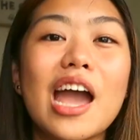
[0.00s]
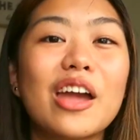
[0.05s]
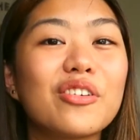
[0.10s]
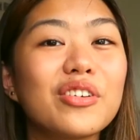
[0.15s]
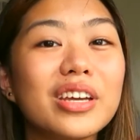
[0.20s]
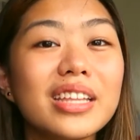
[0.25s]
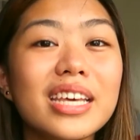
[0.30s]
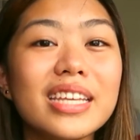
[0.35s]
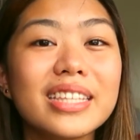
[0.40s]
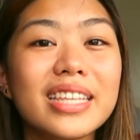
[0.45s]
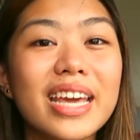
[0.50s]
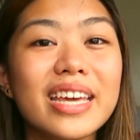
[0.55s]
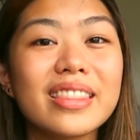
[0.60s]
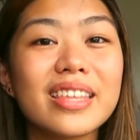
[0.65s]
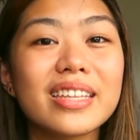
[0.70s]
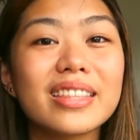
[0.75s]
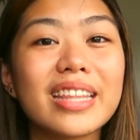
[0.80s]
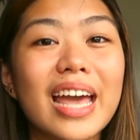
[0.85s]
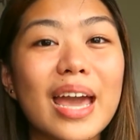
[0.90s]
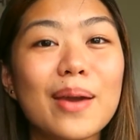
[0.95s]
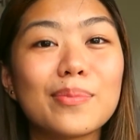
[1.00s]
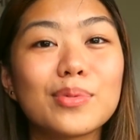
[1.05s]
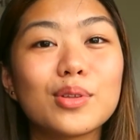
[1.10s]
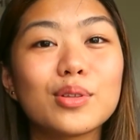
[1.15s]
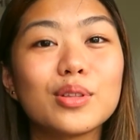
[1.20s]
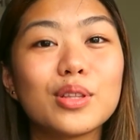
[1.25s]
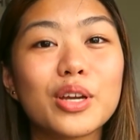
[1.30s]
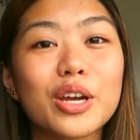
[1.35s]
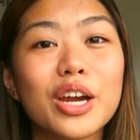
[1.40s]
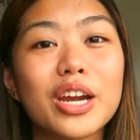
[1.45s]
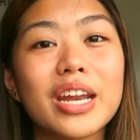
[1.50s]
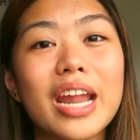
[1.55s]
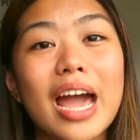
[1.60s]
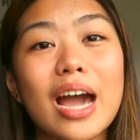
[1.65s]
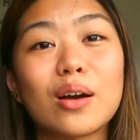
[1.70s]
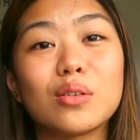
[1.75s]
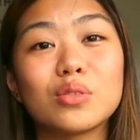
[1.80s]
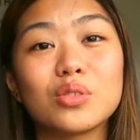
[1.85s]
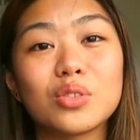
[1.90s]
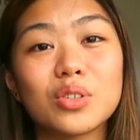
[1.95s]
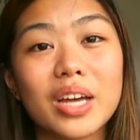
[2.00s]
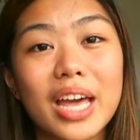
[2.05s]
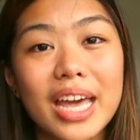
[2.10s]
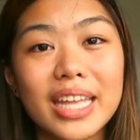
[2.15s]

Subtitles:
I really take the time to learn how to